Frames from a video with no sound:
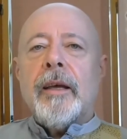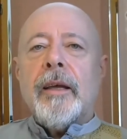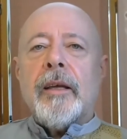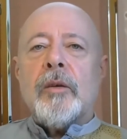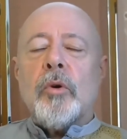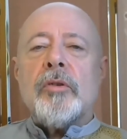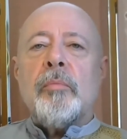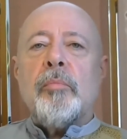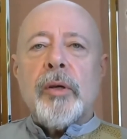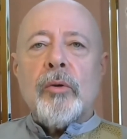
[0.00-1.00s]
and want to
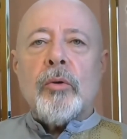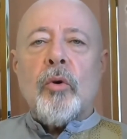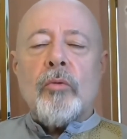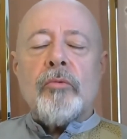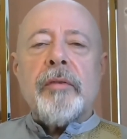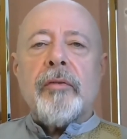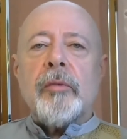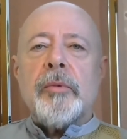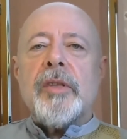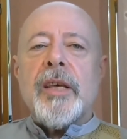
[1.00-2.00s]
build or
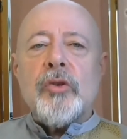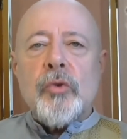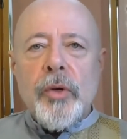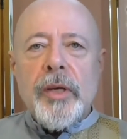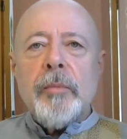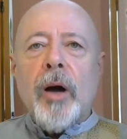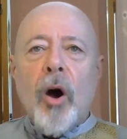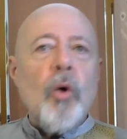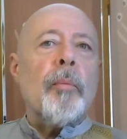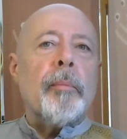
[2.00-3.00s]
refurbish their dream
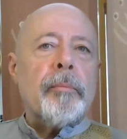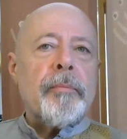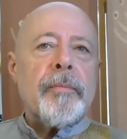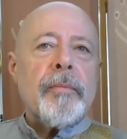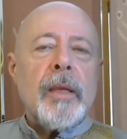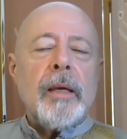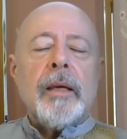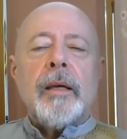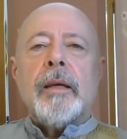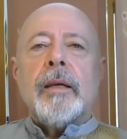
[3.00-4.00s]
home.
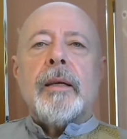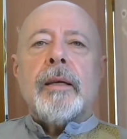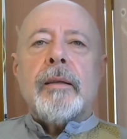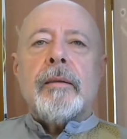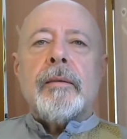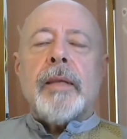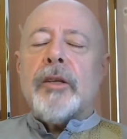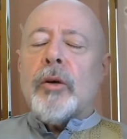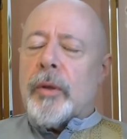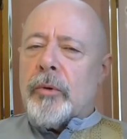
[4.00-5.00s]
They
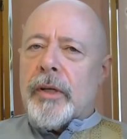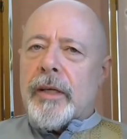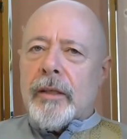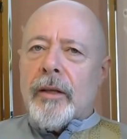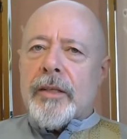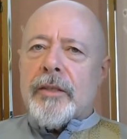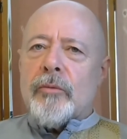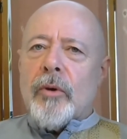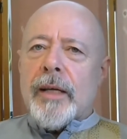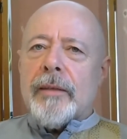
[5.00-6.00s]
know they want to get the lighting
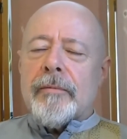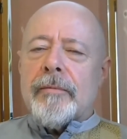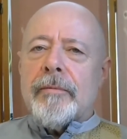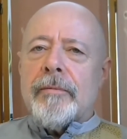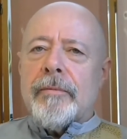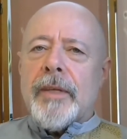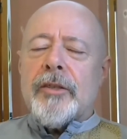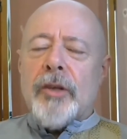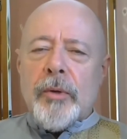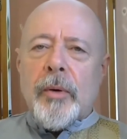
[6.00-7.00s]
right. They
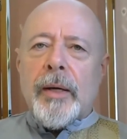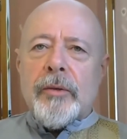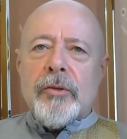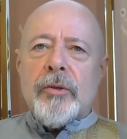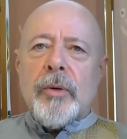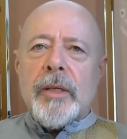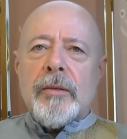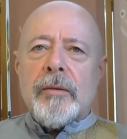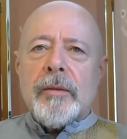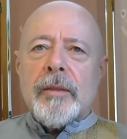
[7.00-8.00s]
don't know how to do
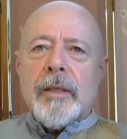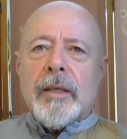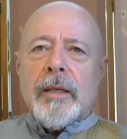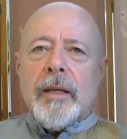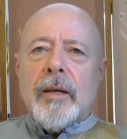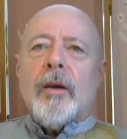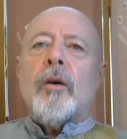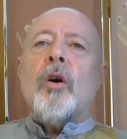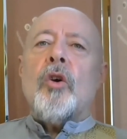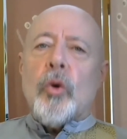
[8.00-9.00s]
it.
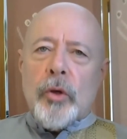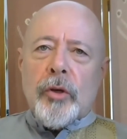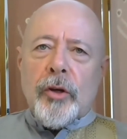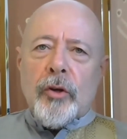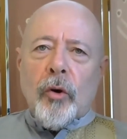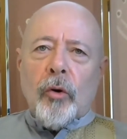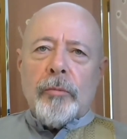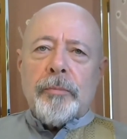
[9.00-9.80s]
Who are you going to call?